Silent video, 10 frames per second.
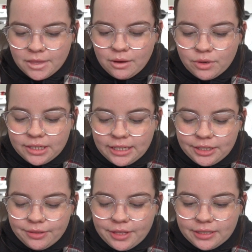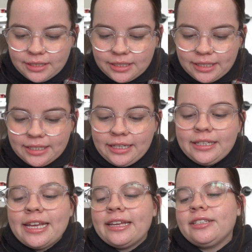I want to say 2016.
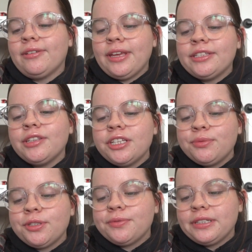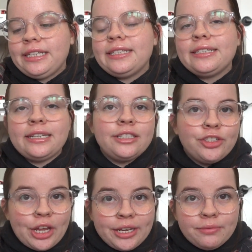Yes. Okay, so this was released in
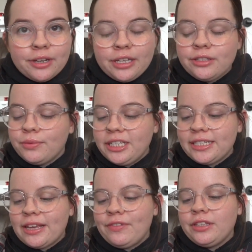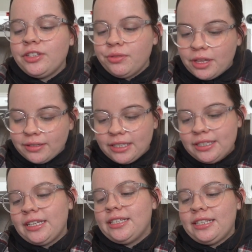January 27,
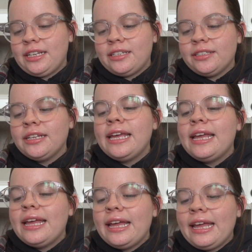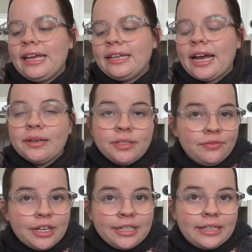2016. And I was
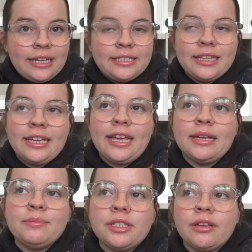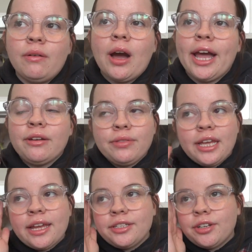very late to the game, so I don't
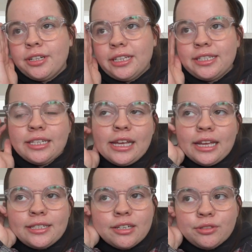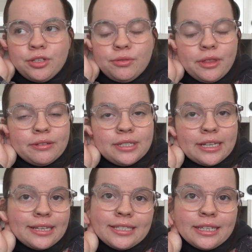think I started listening until
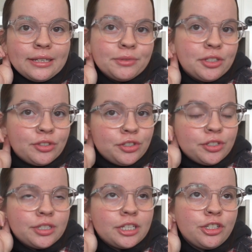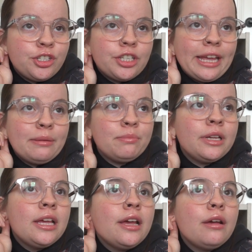2019, which is just such a shame.
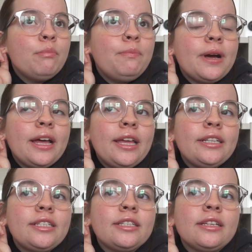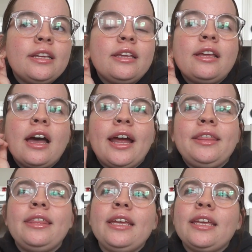But I
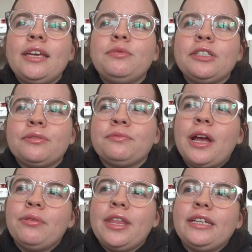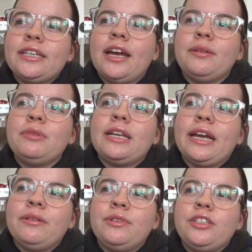think it was around that time that
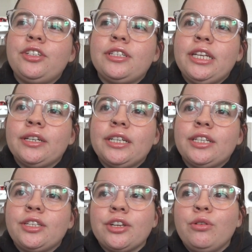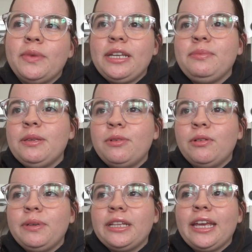I was just hearing so many
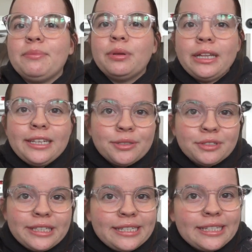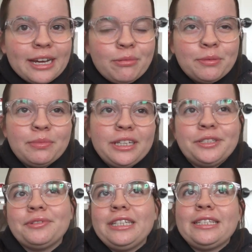people be like, please release an album,
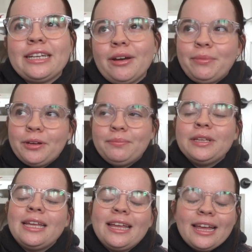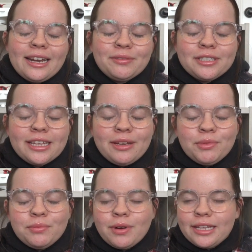please release an album. And I was like,
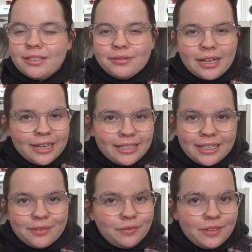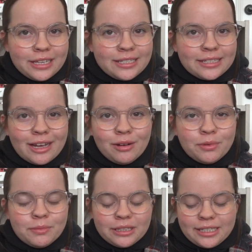well, why don't I give this
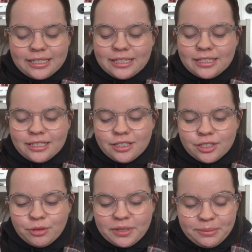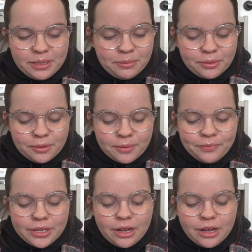album a listen since so many people